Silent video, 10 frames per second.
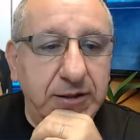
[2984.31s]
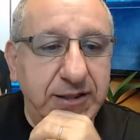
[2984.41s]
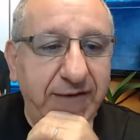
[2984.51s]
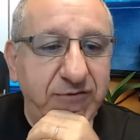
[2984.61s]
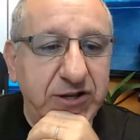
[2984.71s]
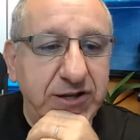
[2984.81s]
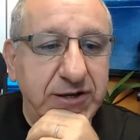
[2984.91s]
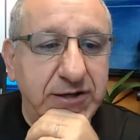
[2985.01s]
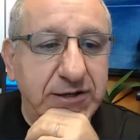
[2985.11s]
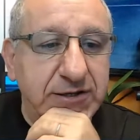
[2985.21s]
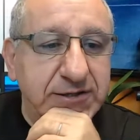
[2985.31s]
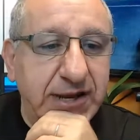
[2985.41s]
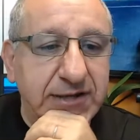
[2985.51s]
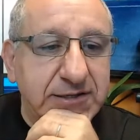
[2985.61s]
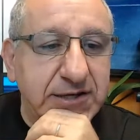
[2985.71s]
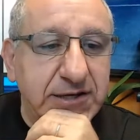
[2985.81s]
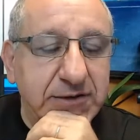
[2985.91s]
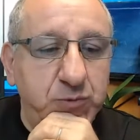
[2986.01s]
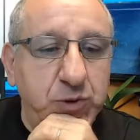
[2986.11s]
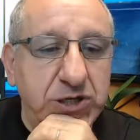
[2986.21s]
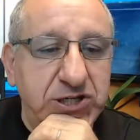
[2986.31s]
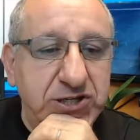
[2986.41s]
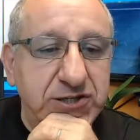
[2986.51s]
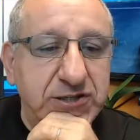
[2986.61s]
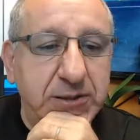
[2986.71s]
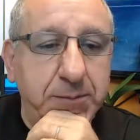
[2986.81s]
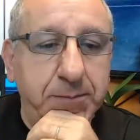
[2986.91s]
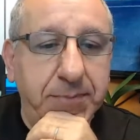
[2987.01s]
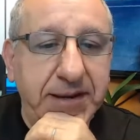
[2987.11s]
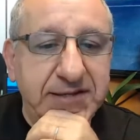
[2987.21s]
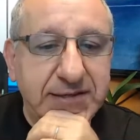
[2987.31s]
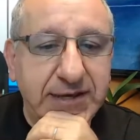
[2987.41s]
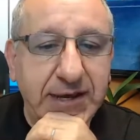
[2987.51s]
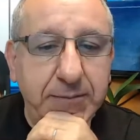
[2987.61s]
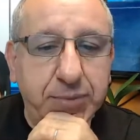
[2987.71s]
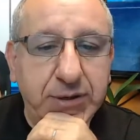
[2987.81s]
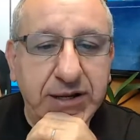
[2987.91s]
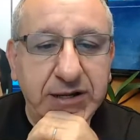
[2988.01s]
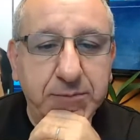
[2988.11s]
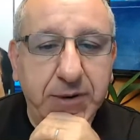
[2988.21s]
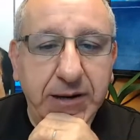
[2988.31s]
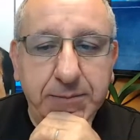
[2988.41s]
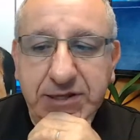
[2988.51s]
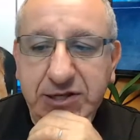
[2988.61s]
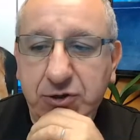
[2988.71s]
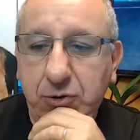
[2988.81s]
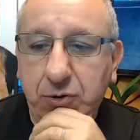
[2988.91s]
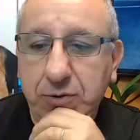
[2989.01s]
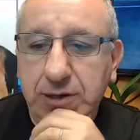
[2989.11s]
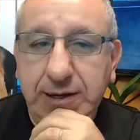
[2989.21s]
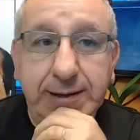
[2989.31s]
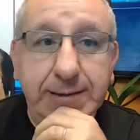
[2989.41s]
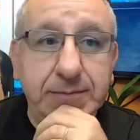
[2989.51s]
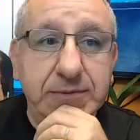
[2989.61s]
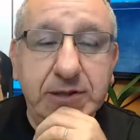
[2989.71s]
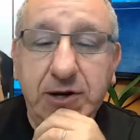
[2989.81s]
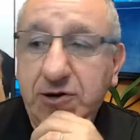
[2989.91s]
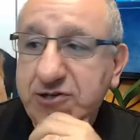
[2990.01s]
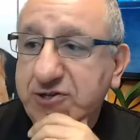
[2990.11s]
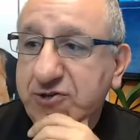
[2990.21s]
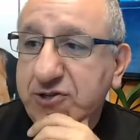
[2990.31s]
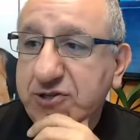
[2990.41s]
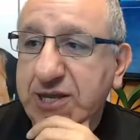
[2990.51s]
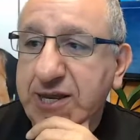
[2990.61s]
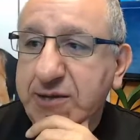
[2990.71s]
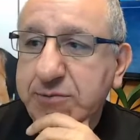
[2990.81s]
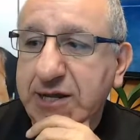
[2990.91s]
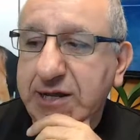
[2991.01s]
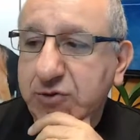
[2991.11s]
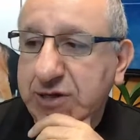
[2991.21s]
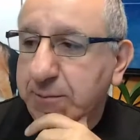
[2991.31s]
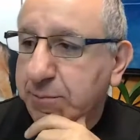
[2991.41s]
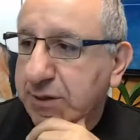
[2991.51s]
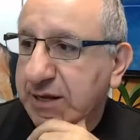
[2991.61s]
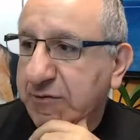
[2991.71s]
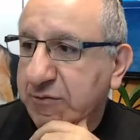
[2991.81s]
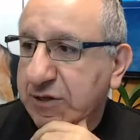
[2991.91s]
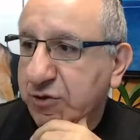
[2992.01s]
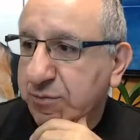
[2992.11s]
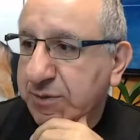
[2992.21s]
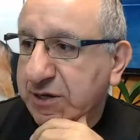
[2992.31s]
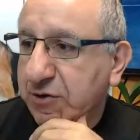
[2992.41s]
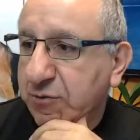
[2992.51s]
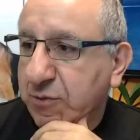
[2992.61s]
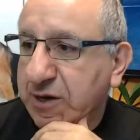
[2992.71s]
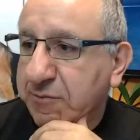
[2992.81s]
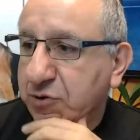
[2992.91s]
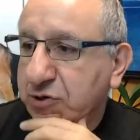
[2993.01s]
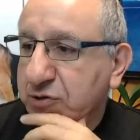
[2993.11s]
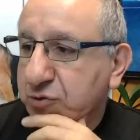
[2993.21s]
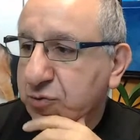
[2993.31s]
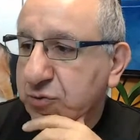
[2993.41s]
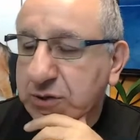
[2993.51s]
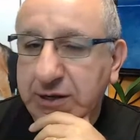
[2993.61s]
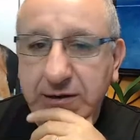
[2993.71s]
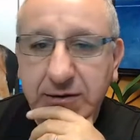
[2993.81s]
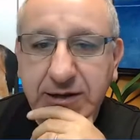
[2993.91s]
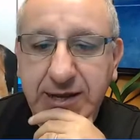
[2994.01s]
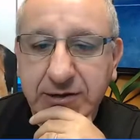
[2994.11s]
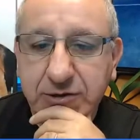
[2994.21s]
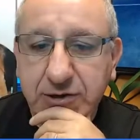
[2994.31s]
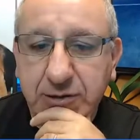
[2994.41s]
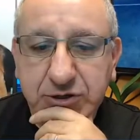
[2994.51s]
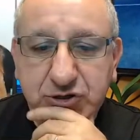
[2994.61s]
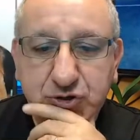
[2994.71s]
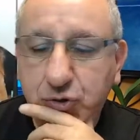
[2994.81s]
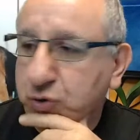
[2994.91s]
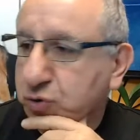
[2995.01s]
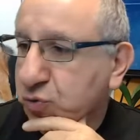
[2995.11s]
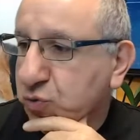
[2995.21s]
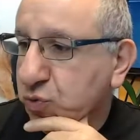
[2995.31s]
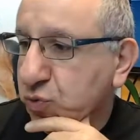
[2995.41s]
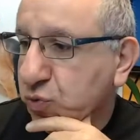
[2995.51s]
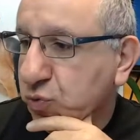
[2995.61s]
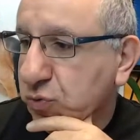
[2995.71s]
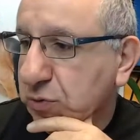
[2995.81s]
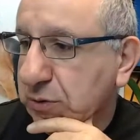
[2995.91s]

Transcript: Tavlin is asking, which is the best game played by Beagle? There are certain games that you can play with your Beagle. What I'm going to do, again, let me show you